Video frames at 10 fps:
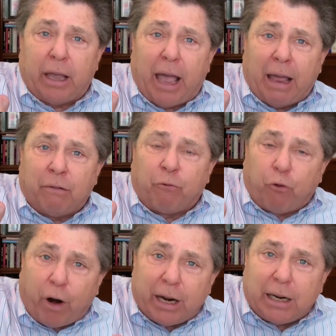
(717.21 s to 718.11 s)
and
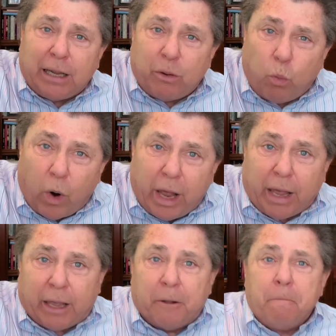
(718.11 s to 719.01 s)
friendly
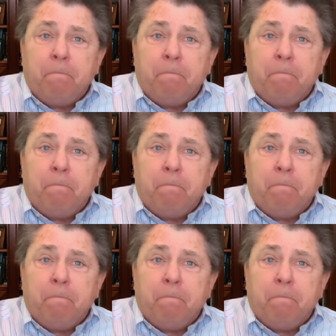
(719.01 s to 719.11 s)
way.